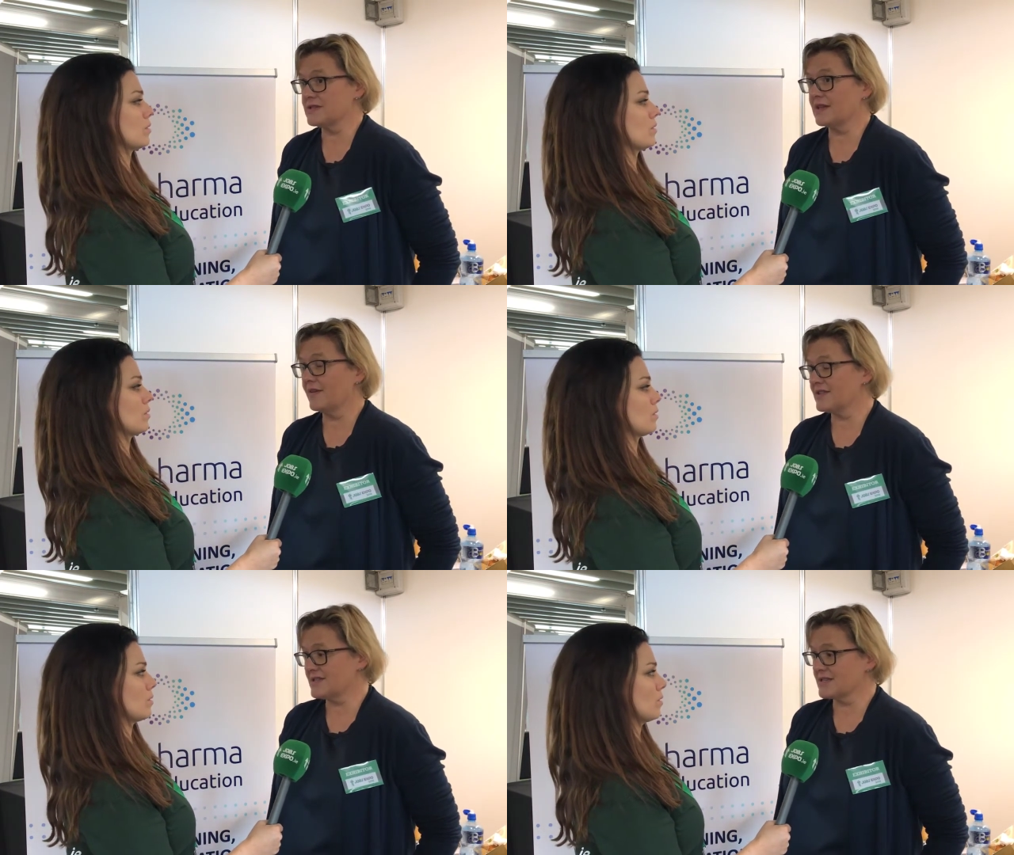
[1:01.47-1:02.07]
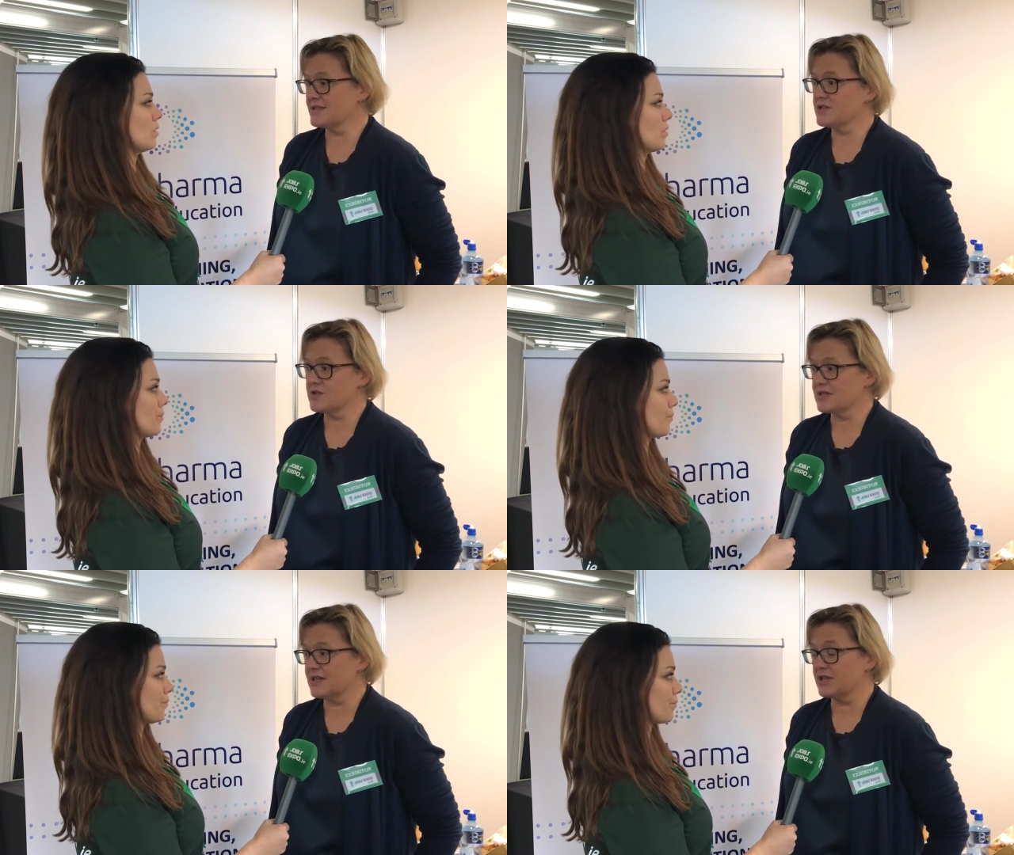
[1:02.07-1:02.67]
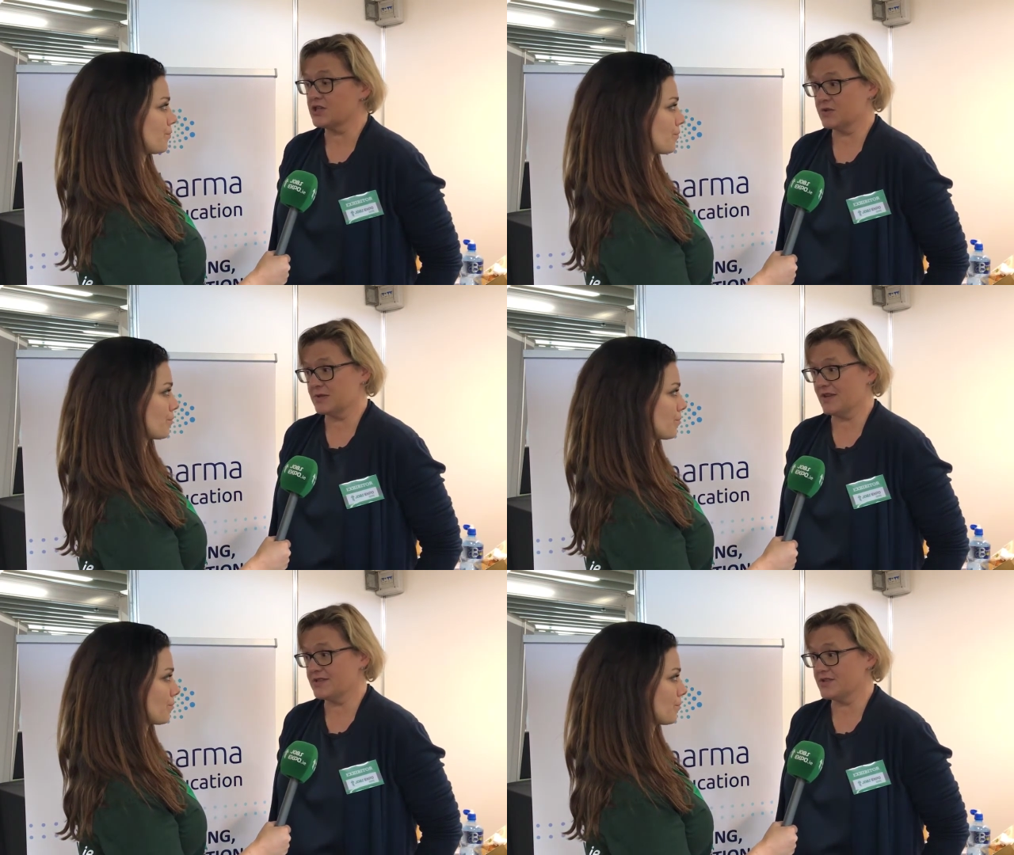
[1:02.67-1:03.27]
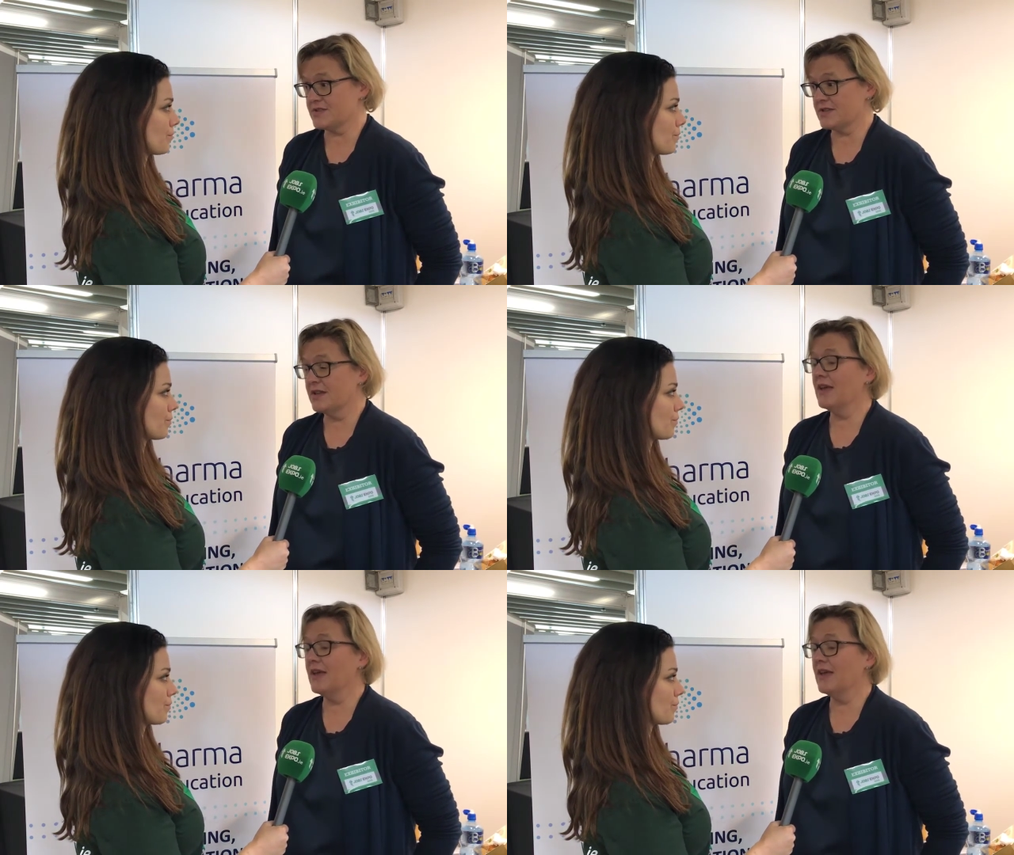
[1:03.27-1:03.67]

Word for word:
Speaker 1: The level sixes usually take two semesters